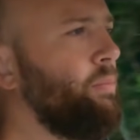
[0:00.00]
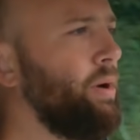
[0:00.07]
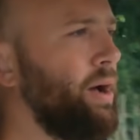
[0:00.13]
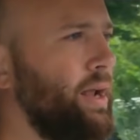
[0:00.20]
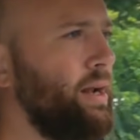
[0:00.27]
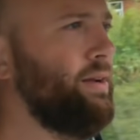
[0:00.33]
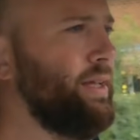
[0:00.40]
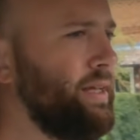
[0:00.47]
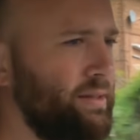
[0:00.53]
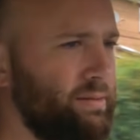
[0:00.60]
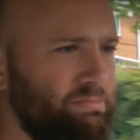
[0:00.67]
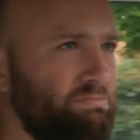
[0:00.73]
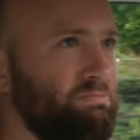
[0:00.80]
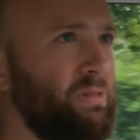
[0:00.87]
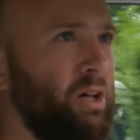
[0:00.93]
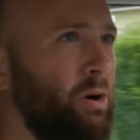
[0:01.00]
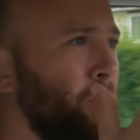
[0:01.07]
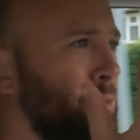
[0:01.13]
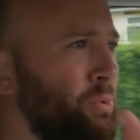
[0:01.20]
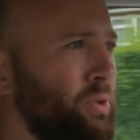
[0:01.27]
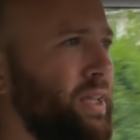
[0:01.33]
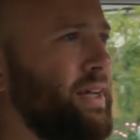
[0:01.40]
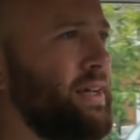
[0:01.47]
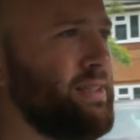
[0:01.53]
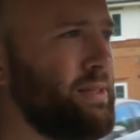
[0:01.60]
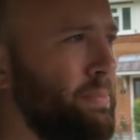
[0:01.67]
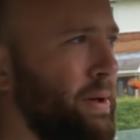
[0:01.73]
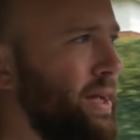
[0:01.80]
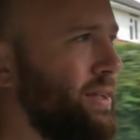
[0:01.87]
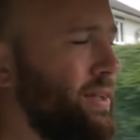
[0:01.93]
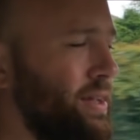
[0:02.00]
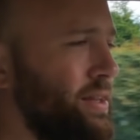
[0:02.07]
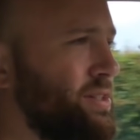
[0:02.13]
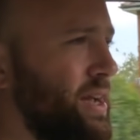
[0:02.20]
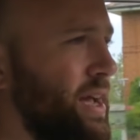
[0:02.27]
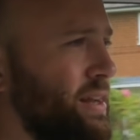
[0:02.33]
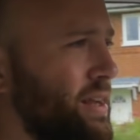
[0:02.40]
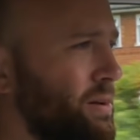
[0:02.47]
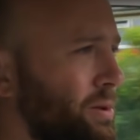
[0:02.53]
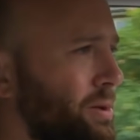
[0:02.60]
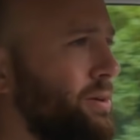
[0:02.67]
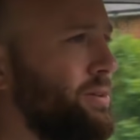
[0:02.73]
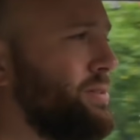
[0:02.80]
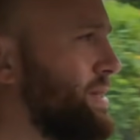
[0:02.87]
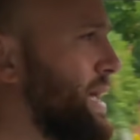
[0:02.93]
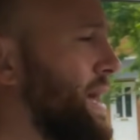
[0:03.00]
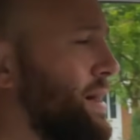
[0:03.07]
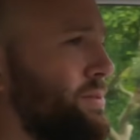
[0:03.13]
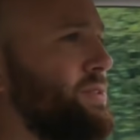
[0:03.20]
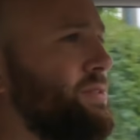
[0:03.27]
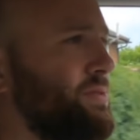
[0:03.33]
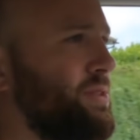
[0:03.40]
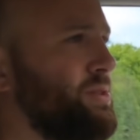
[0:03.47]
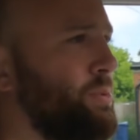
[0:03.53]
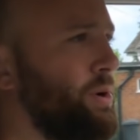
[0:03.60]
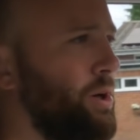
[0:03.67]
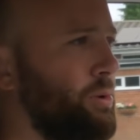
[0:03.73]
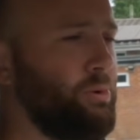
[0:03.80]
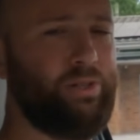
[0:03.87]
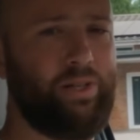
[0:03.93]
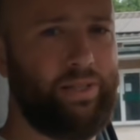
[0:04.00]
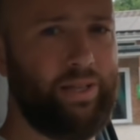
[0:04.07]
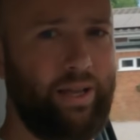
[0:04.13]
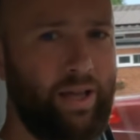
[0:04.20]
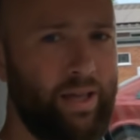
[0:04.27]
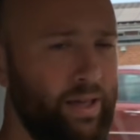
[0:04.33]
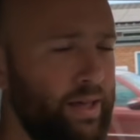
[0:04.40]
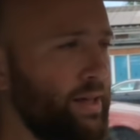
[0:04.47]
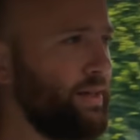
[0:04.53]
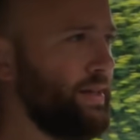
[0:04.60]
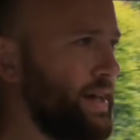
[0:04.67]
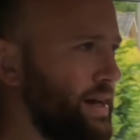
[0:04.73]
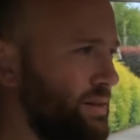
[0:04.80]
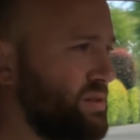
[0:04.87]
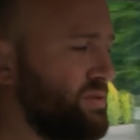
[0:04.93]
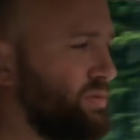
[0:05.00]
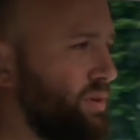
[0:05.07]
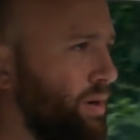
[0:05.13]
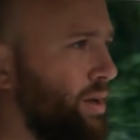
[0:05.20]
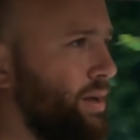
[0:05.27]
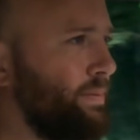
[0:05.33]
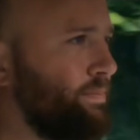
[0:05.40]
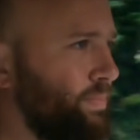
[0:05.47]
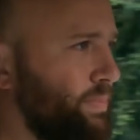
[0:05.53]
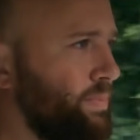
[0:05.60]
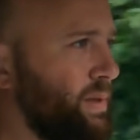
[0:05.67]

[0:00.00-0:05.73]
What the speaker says: but I like the whole thing as a package, and it looks out of this world, which I think counts for a lot.